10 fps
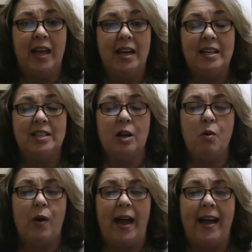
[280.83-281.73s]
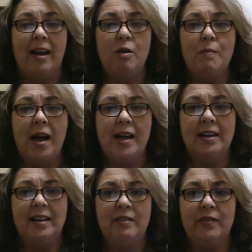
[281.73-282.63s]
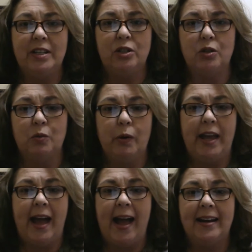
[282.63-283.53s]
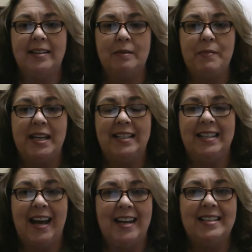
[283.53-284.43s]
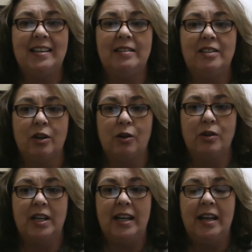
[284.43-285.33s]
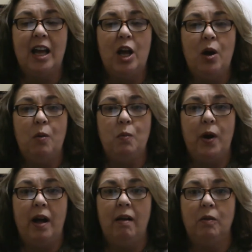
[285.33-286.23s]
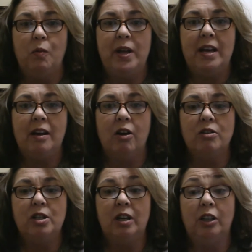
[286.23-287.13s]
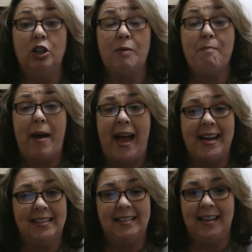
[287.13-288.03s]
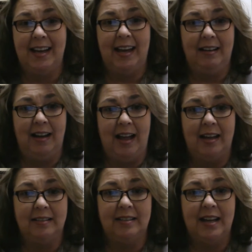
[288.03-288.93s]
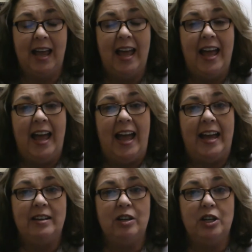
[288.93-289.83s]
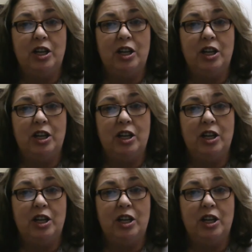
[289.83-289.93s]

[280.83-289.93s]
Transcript: So how might an investor react amid today's uncertainty? Well, we encourage you to look past the headlines. And,